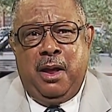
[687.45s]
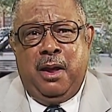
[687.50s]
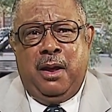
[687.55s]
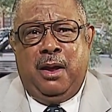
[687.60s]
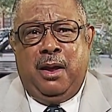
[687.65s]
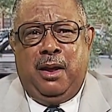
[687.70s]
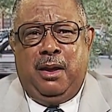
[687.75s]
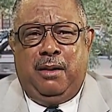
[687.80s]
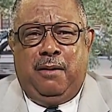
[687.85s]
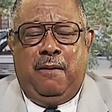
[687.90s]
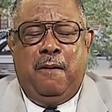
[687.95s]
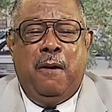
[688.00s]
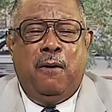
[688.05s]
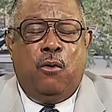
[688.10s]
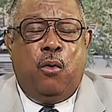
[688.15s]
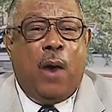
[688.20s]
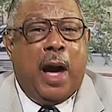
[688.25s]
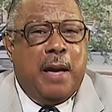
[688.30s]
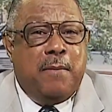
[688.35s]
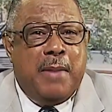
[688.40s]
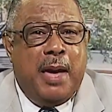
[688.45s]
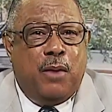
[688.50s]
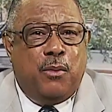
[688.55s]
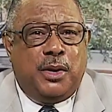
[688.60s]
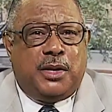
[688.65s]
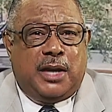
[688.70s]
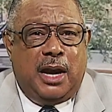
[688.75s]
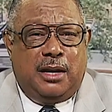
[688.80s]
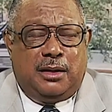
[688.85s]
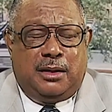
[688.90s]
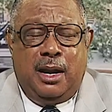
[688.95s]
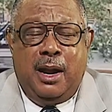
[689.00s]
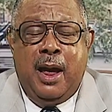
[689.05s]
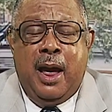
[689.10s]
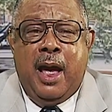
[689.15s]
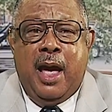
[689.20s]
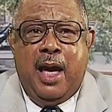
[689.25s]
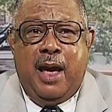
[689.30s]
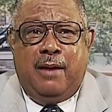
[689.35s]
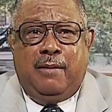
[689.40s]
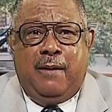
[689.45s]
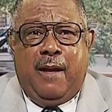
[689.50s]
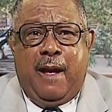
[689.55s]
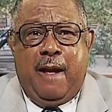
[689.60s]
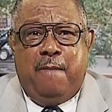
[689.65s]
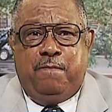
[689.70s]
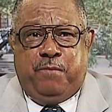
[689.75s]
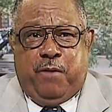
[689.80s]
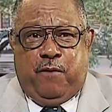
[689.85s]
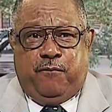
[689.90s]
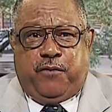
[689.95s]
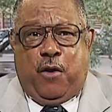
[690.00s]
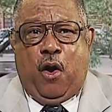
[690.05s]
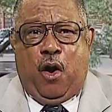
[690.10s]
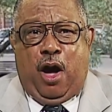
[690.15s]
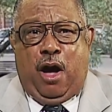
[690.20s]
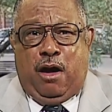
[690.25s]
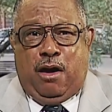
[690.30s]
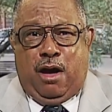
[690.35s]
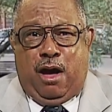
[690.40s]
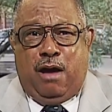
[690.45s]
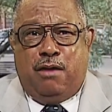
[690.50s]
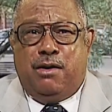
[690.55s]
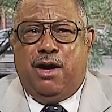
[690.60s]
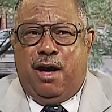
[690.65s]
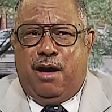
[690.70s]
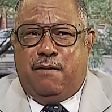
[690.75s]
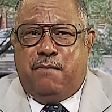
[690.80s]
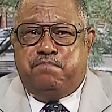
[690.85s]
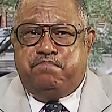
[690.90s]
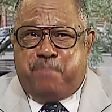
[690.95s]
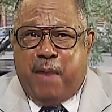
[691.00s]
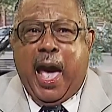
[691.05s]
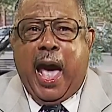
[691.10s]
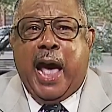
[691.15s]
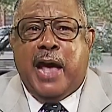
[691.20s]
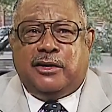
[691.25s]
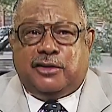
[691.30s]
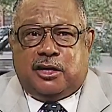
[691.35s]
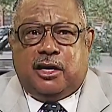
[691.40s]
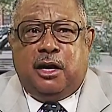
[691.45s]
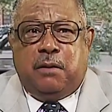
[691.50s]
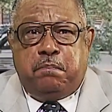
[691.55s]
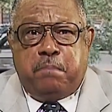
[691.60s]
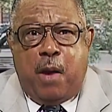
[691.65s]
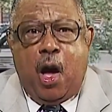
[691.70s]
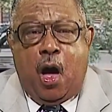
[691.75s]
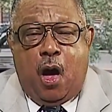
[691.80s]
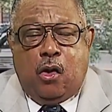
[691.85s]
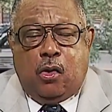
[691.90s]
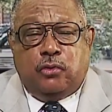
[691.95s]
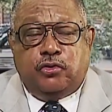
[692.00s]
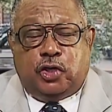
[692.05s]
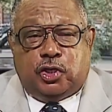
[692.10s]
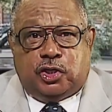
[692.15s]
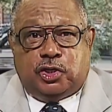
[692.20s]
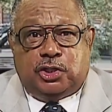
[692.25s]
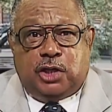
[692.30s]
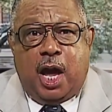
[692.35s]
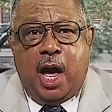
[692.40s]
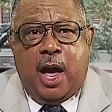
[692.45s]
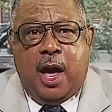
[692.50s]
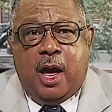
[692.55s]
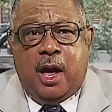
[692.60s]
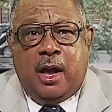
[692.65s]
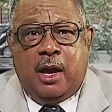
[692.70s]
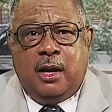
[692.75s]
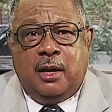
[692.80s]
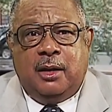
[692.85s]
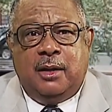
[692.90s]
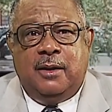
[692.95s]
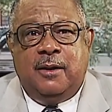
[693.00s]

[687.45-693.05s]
a white man would catch it. And, and for a, a, a basketball star